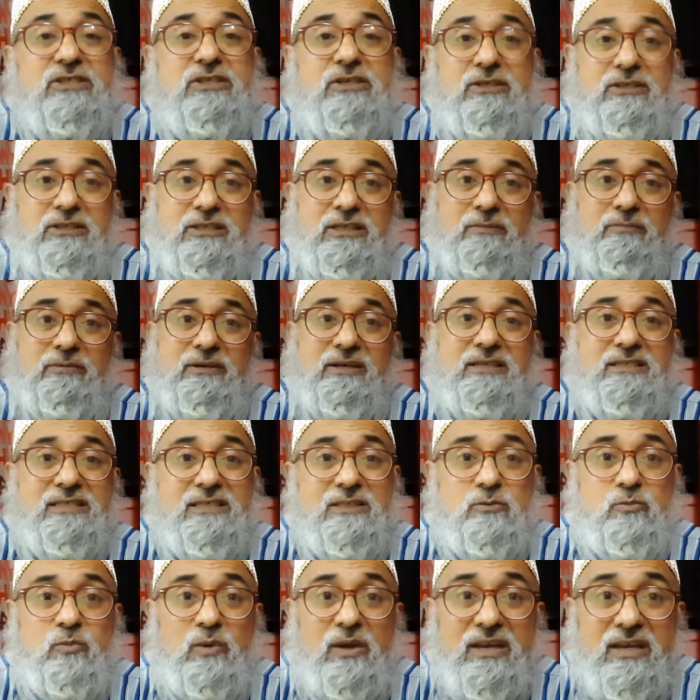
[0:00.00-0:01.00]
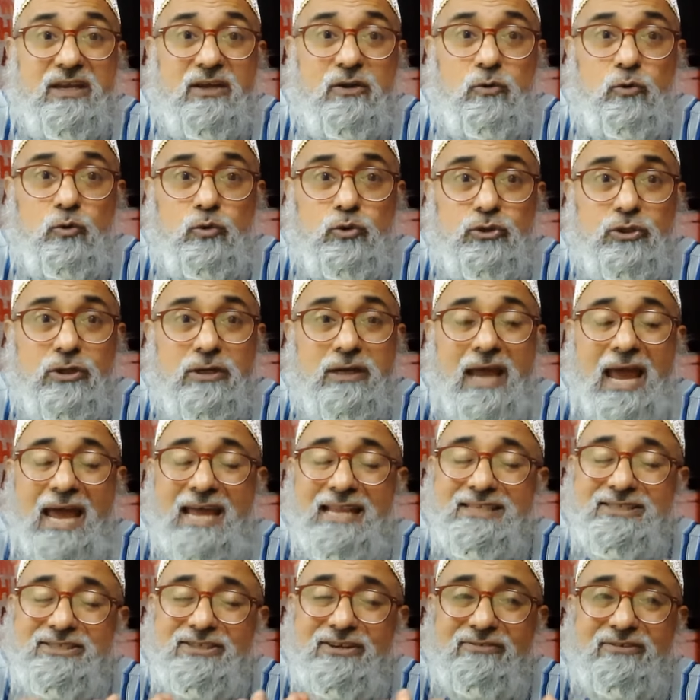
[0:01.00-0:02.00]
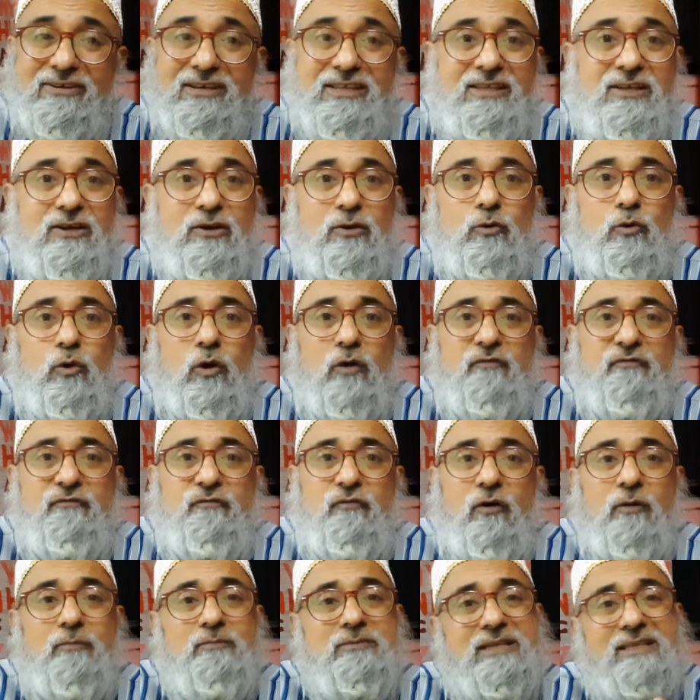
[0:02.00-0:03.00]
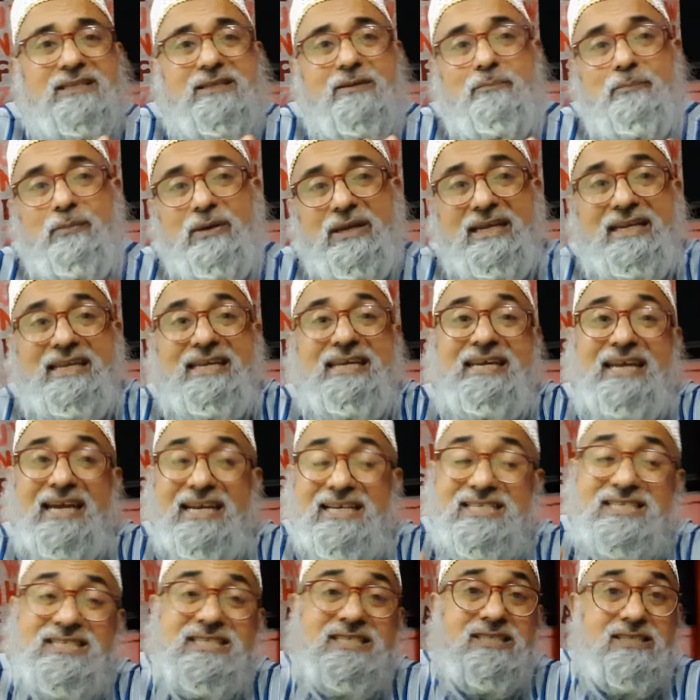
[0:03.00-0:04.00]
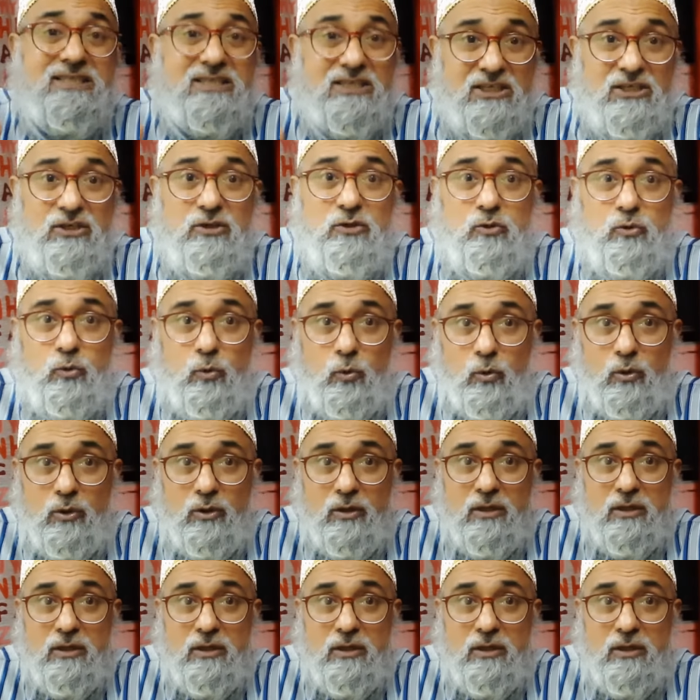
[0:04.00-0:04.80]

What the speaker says: 30 minutes is very crucial, and generally the clot forms and the bleeding gets controlled.